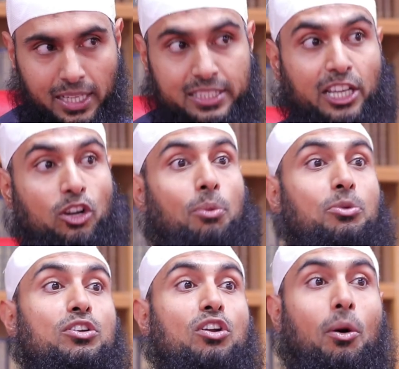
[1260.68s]
It's a
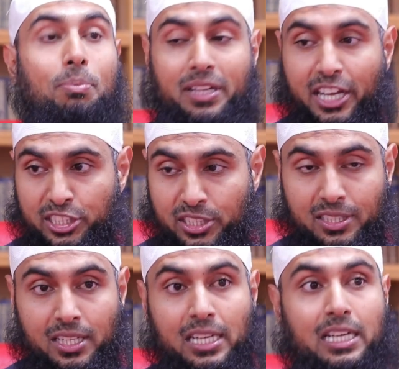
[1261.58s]
communal
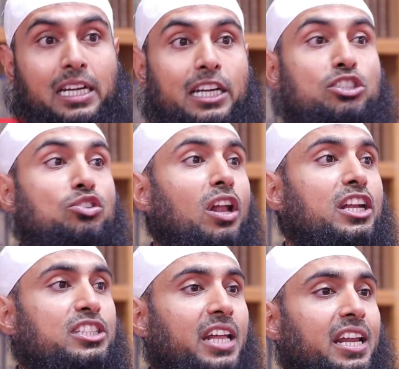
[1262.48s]
obligation. It's
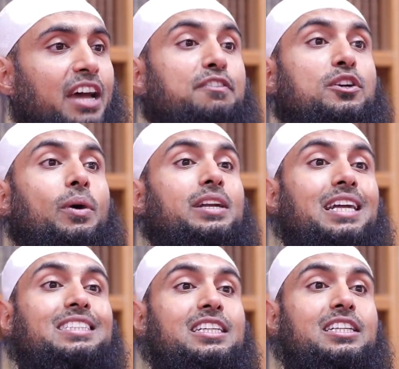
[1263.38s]
knowledge that everyone
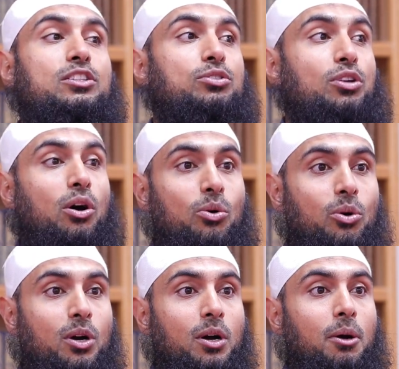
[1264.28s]
doesn't need to
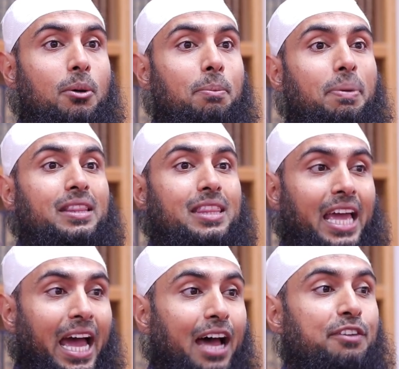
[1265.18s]
know, but
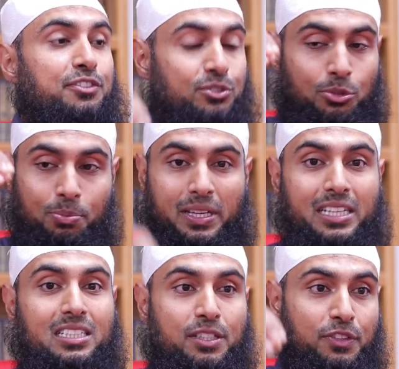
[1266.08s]
there have to be
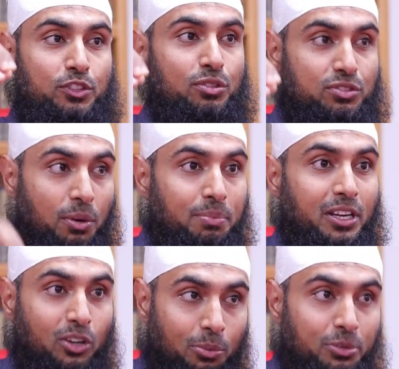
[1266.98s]
individuals from
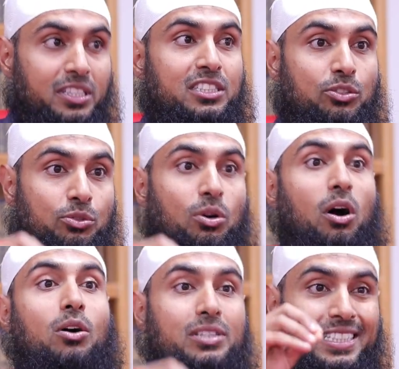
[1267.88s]
that community who
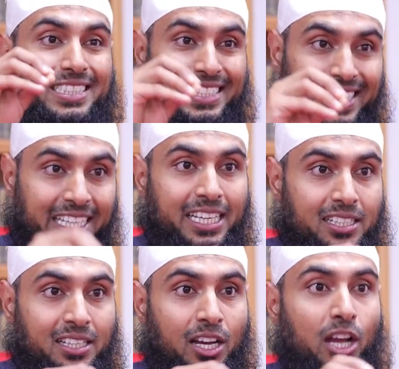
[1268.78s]
go out and seek
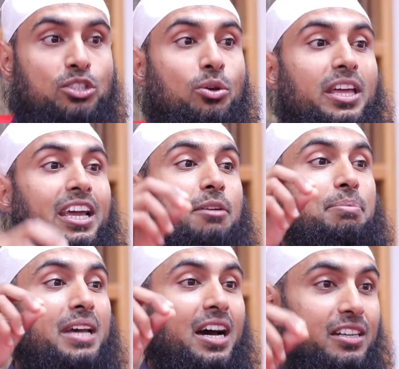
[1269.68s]
it, so there can
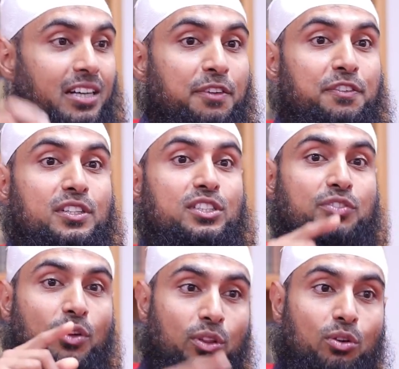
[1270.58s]
be a reference
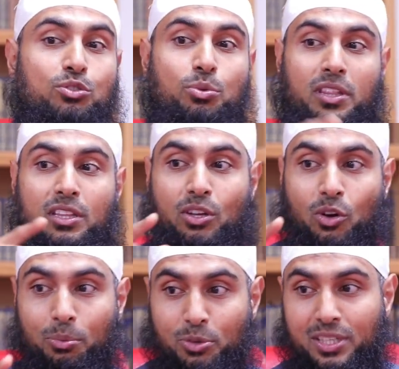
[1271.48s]
for those within the
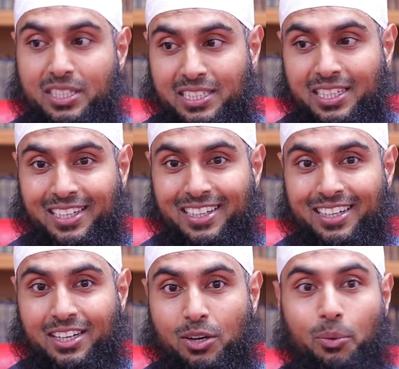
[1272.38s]
community
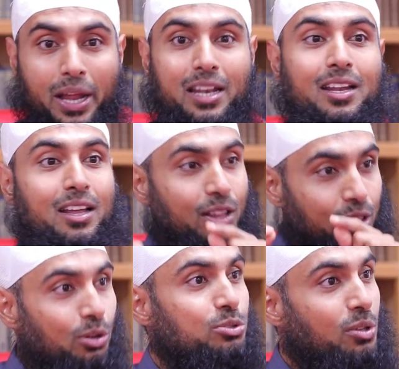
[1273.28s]
when
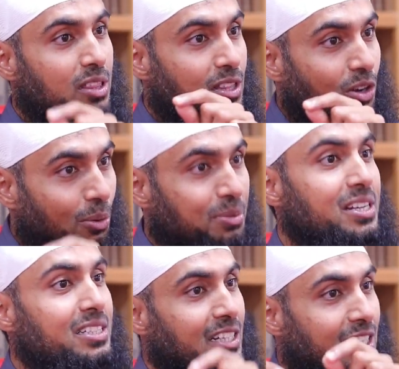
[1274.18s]
those within the
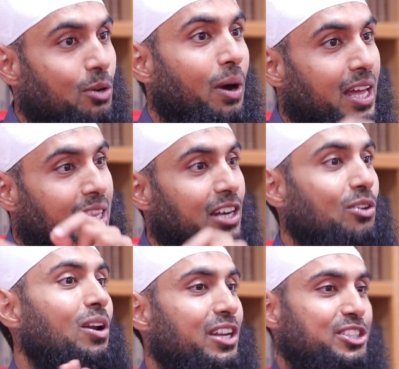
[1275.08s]
community require that
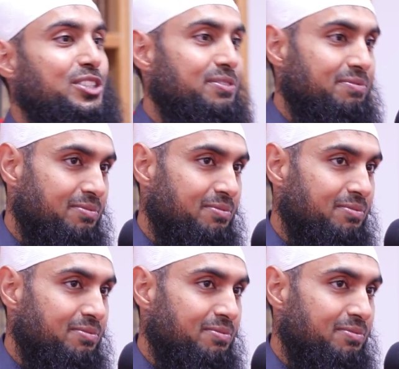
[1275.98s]
knowledge.